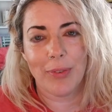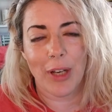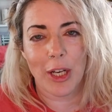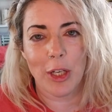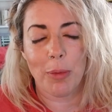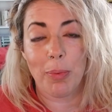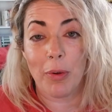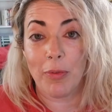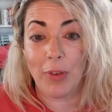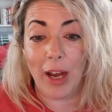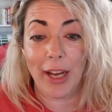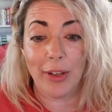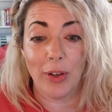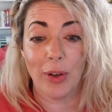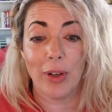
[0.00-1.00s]
a
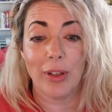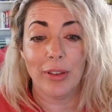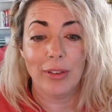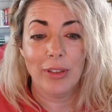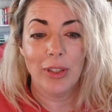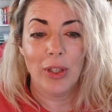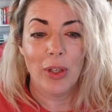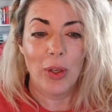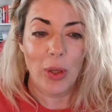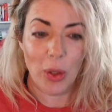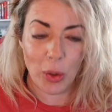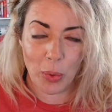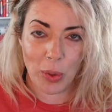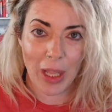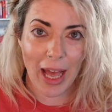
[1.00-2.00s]
provider
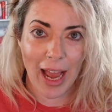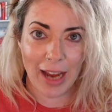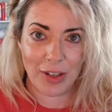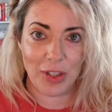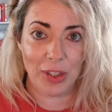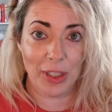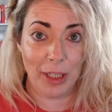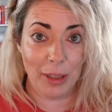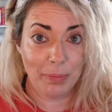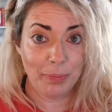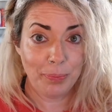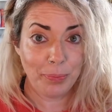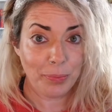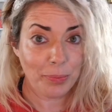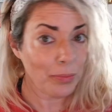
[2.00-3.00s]
who will actually
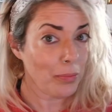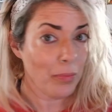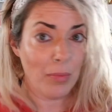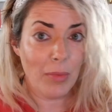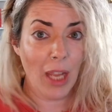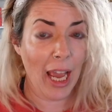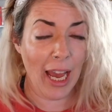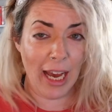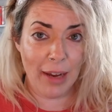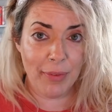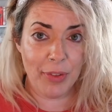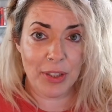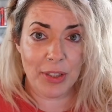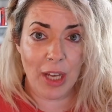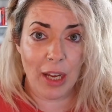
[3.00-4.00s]
have
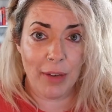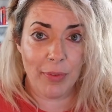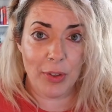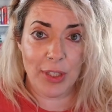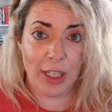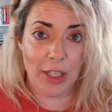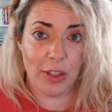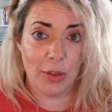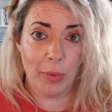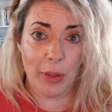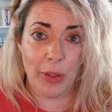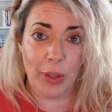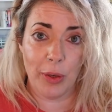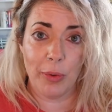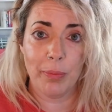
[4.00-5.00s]
this conversation with
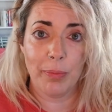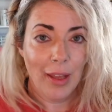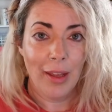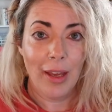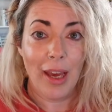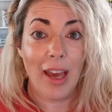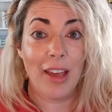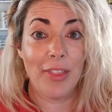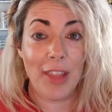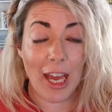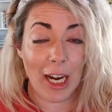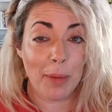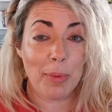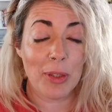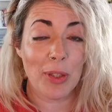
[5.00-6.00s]
you. And that
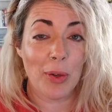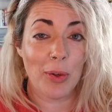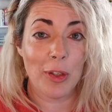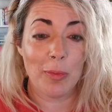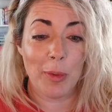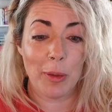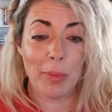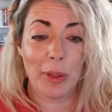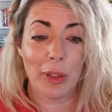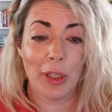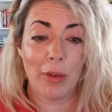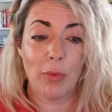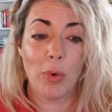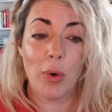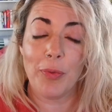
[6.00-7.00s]
episode has been building
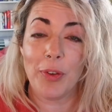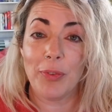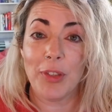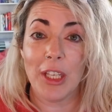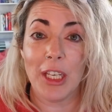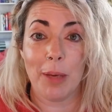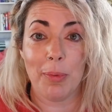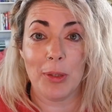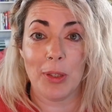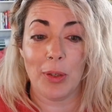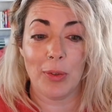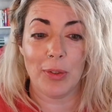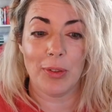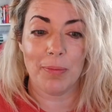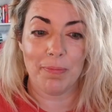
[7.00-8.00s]
for 15
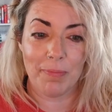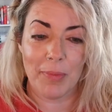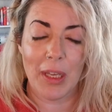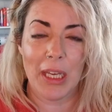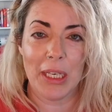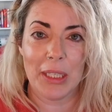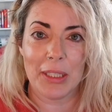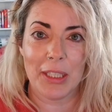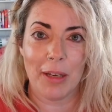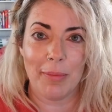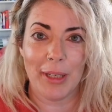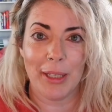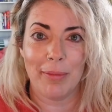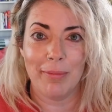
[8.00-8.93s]
episodes. It is coming.